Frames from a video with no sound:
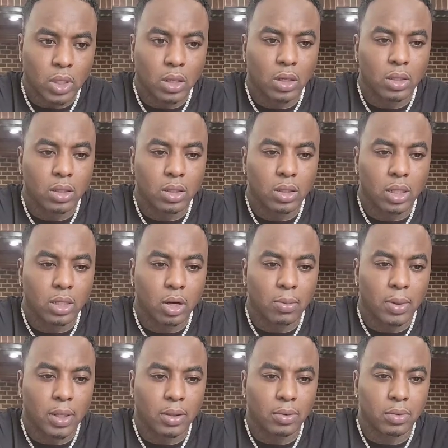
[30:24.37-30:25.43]
Uh, I go
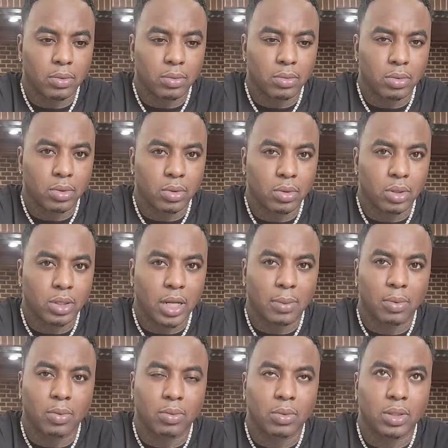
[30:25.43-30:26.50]
by who the
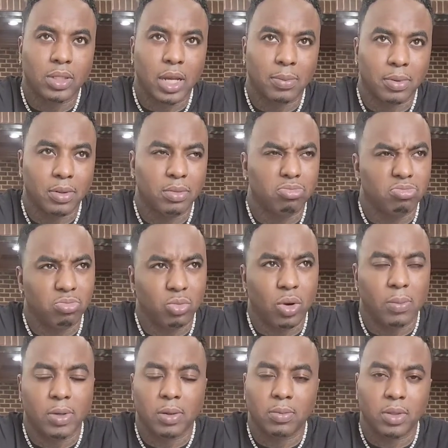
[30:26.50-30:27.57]
type of what type of
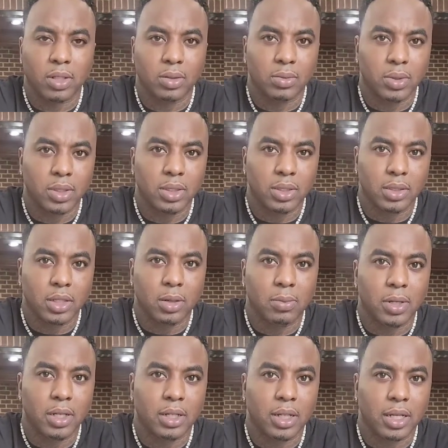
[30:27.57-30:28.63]
woman I'm dealing with. You know
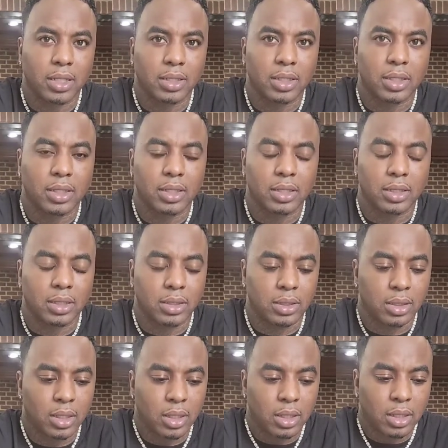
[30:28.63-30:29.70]
what I mean? Like, uh,
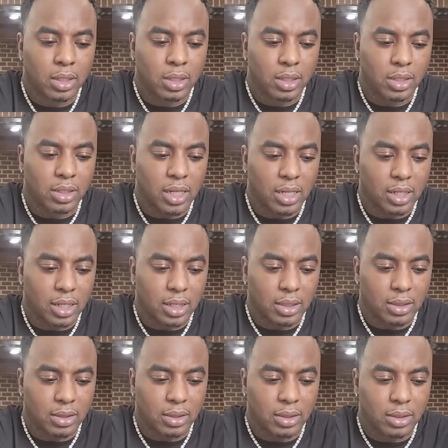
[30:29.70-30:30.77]
it's kind of
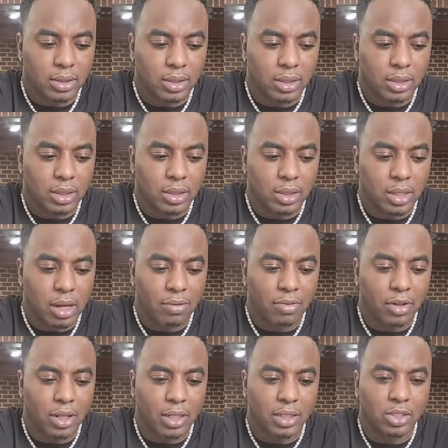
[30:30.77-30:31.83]
like uh, I
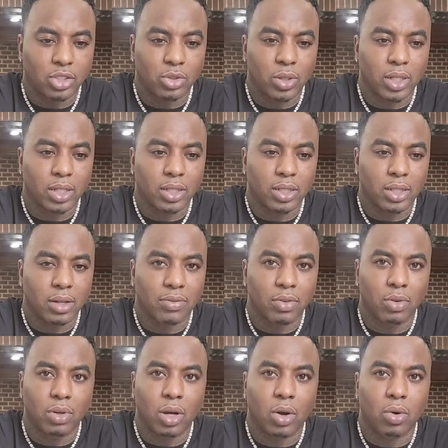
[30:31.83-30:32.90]
feel like it's tricking if
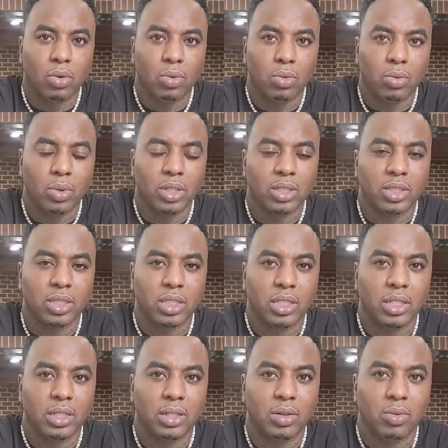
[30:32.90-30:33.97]
you know what
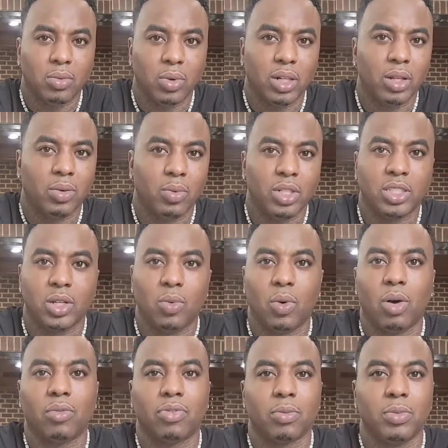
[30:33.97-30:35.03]
she really what she
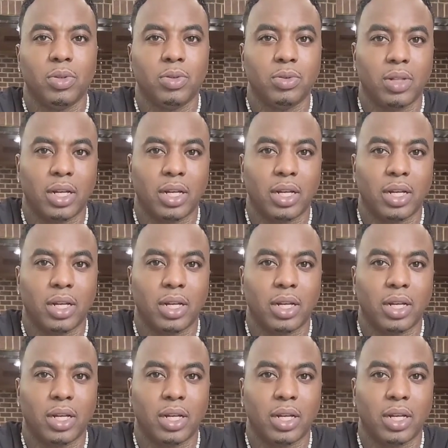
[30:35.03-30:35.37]
want from you.